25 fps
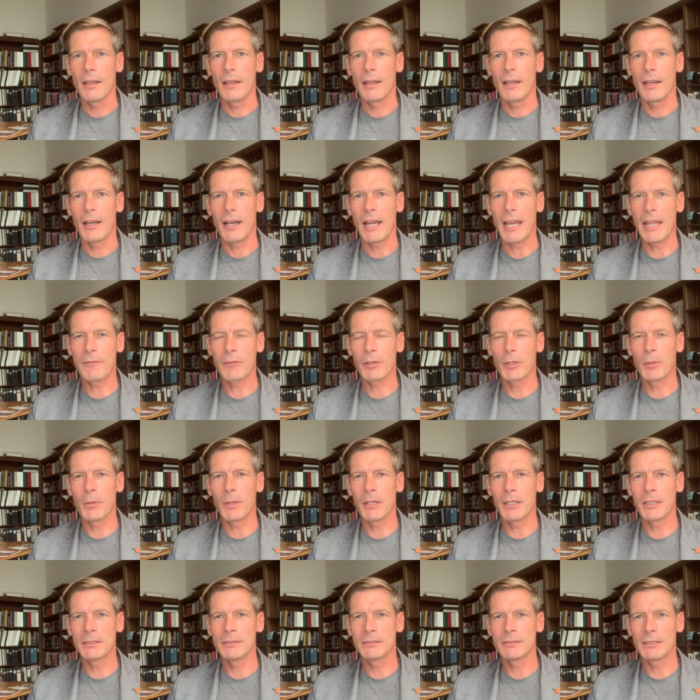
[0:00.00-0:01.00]
Hi,
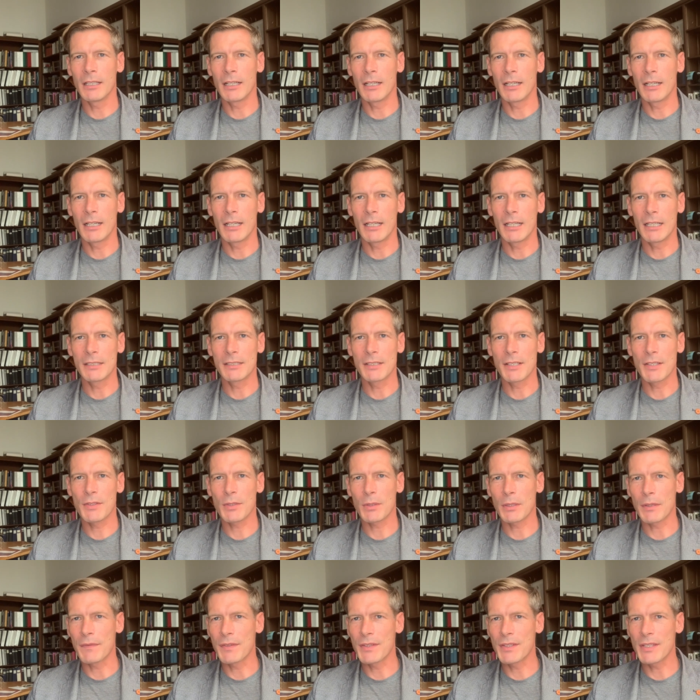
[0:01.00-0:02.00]
everyone. To
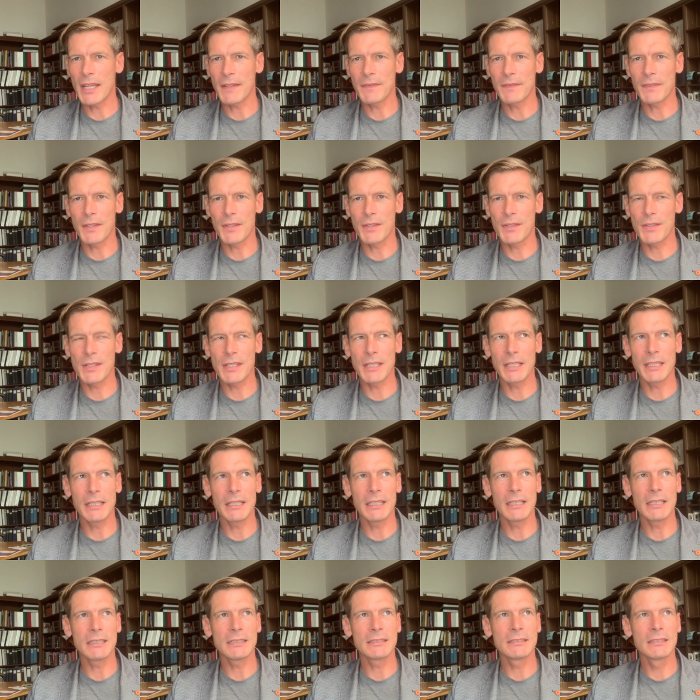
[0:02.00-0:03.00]
sort of set the
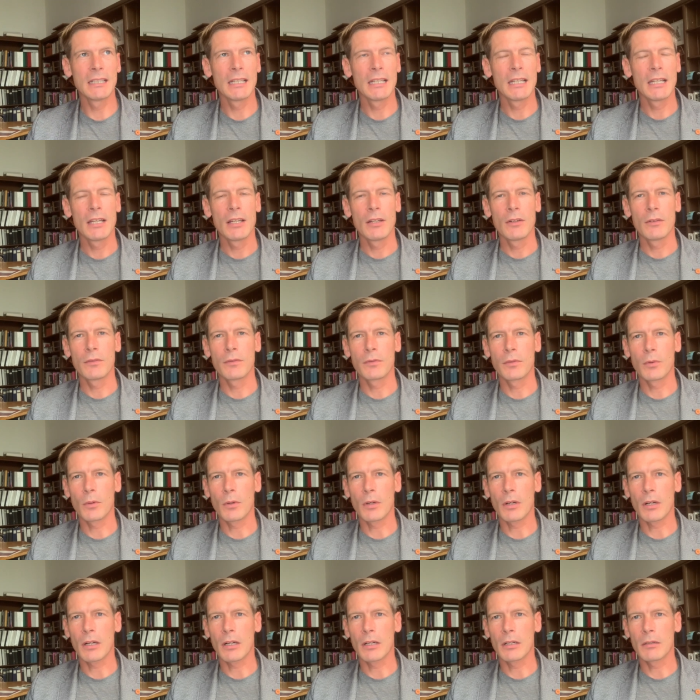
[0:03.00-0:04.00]
scene
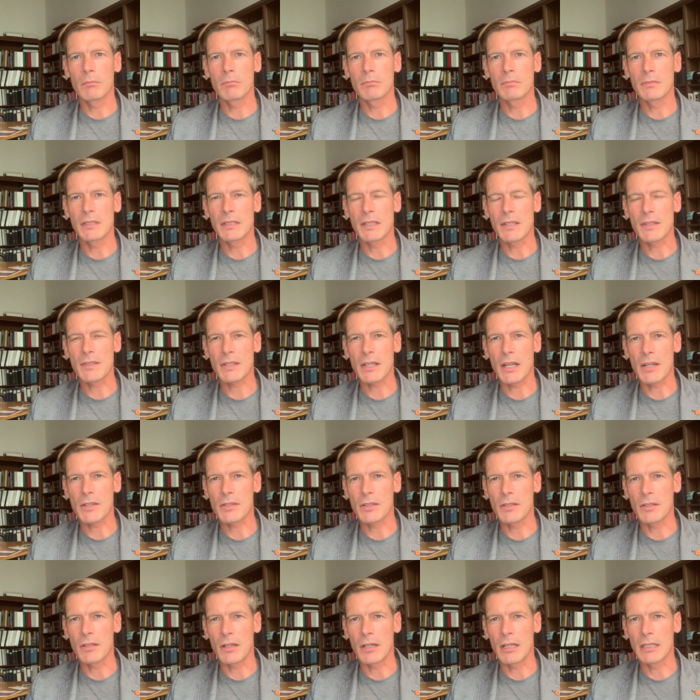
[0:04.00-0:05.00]
for the
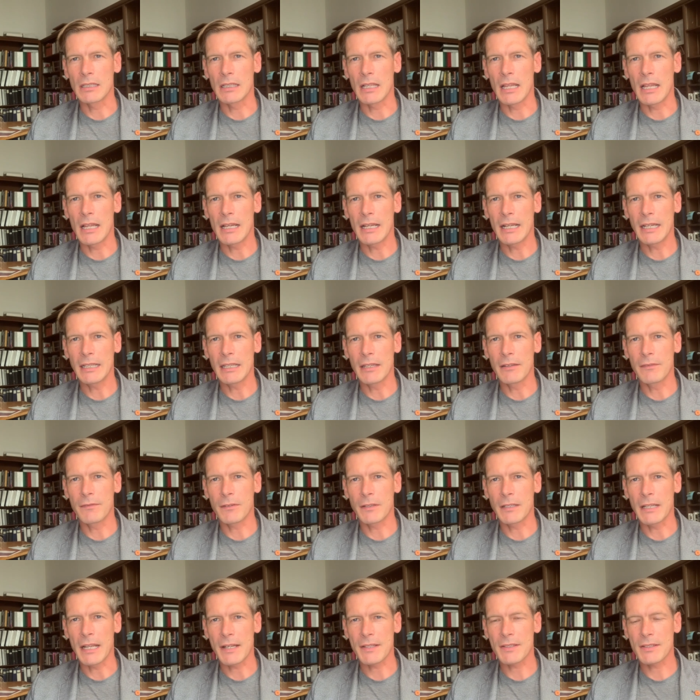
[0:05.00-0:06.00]
discussion online and for
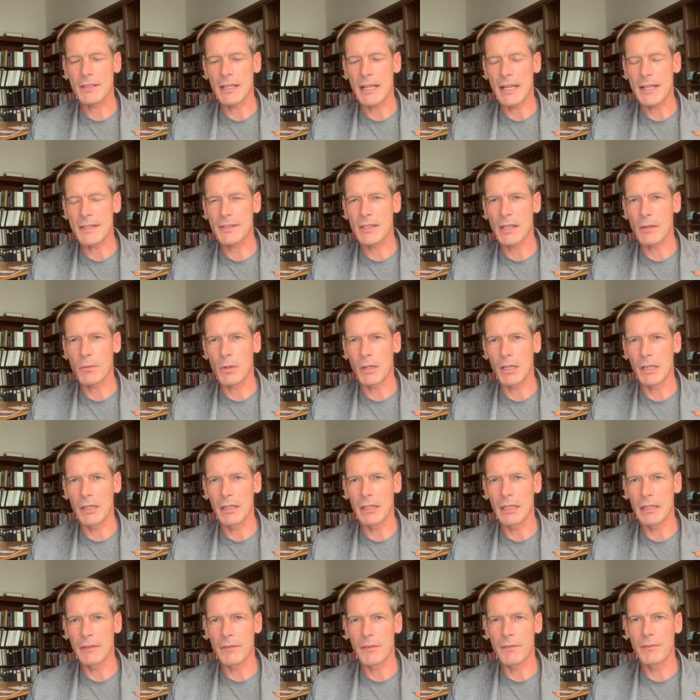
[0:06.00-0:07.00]
next class, I wanted to
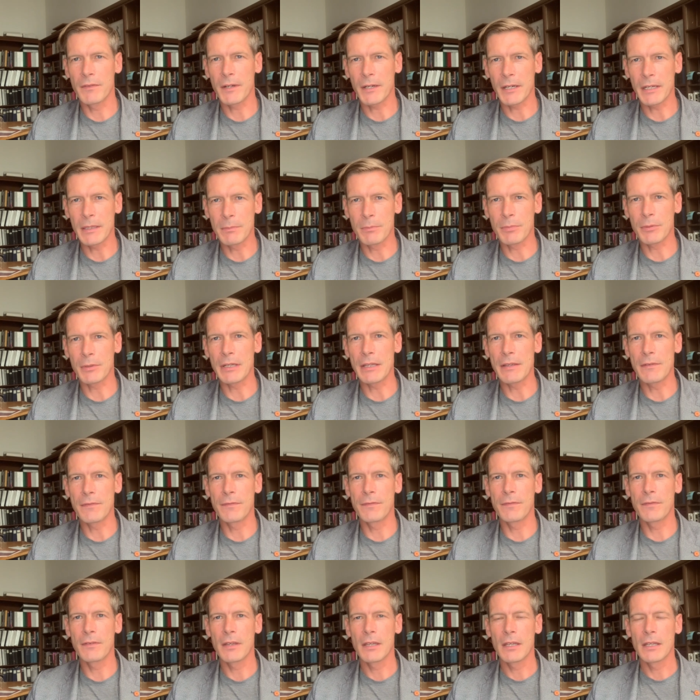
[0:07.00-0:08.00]
give a very
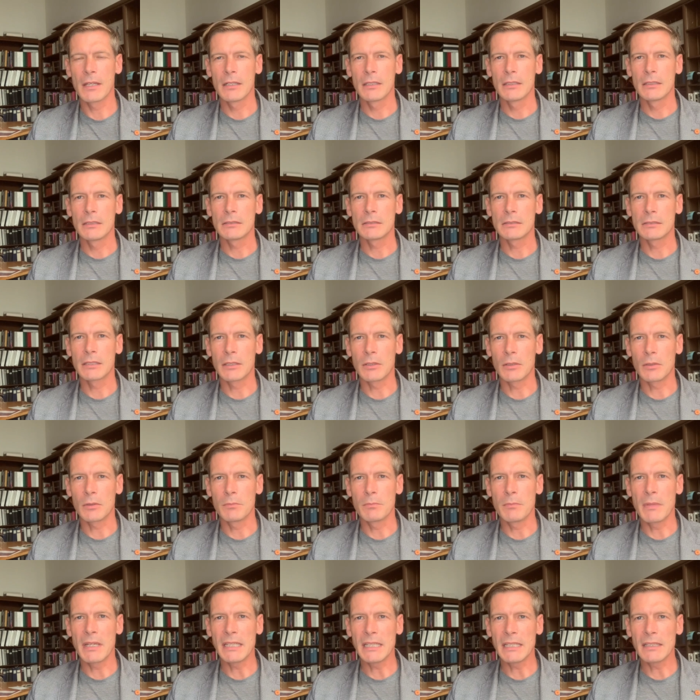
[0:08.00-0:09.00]
brief little
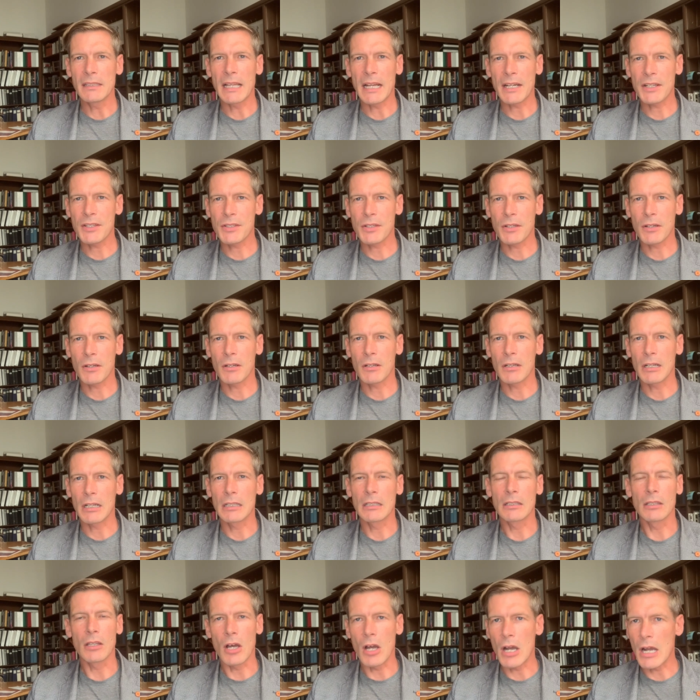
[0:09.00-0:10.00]
mini lecture, a
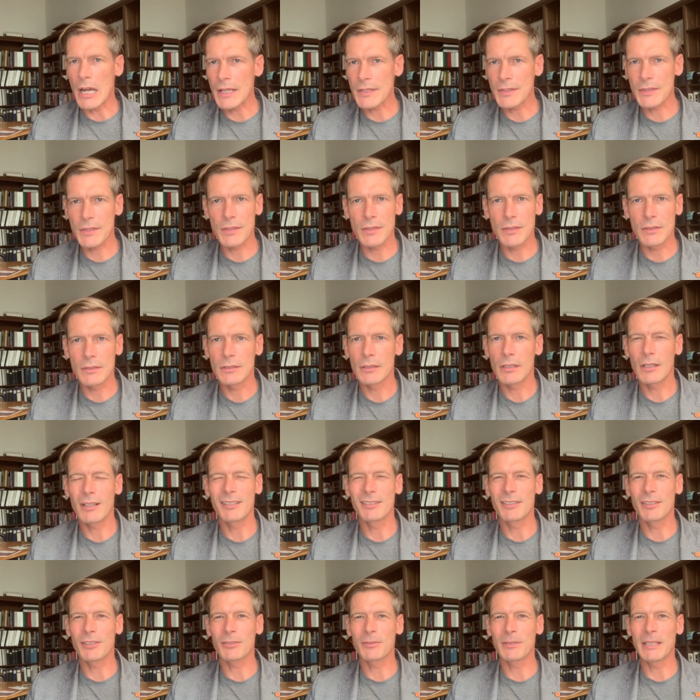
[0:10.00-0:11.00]
gloss
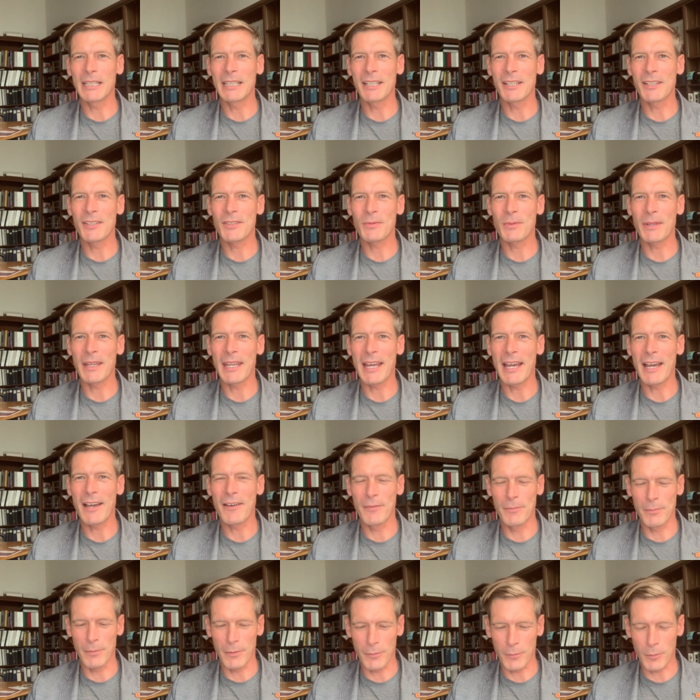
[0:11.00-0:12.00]
on the readings we
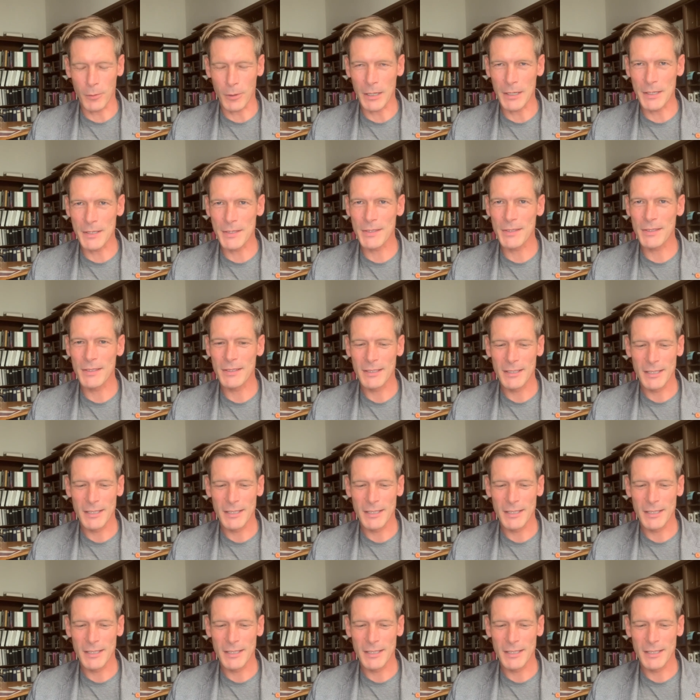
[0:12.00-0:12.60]
have before us.